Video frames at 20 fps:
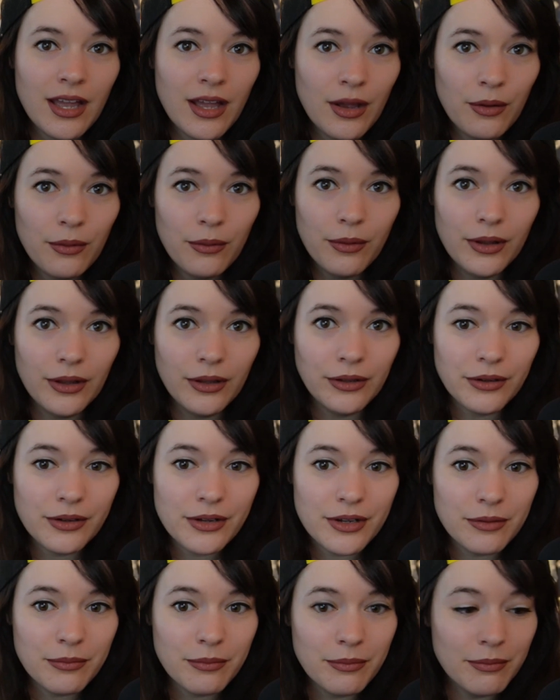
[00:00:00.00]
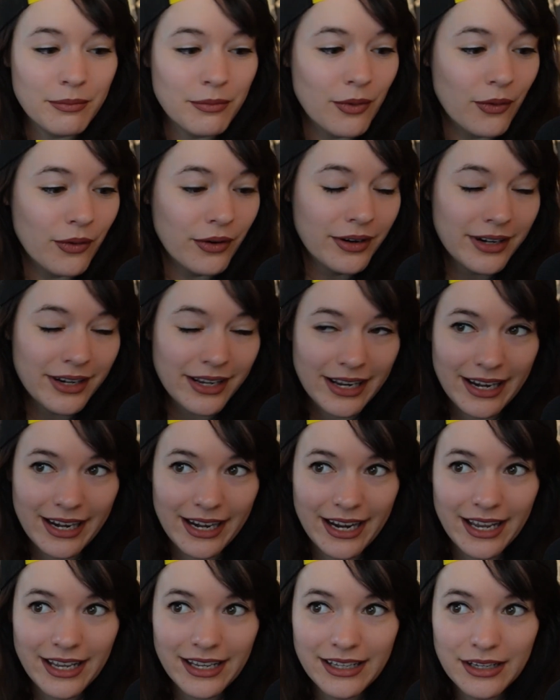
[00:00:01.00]
Well, good
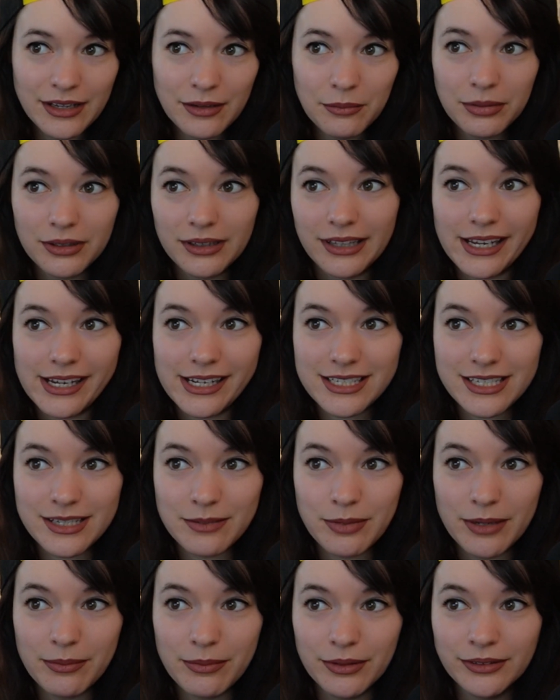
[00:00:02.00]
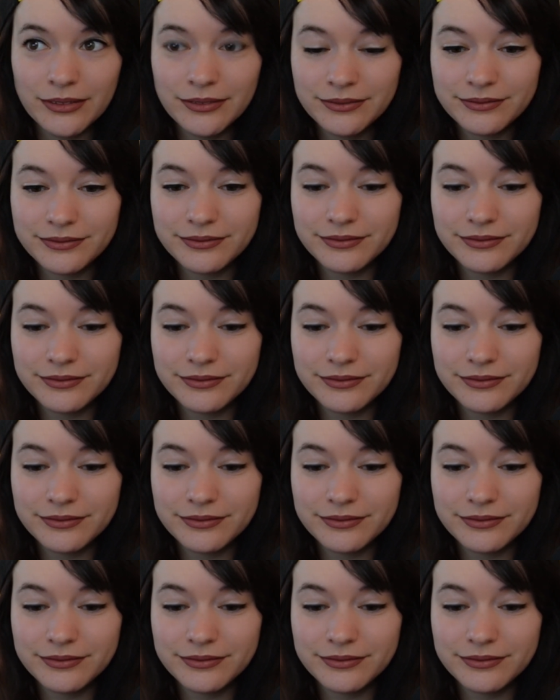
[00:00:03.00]
morning, Planty people.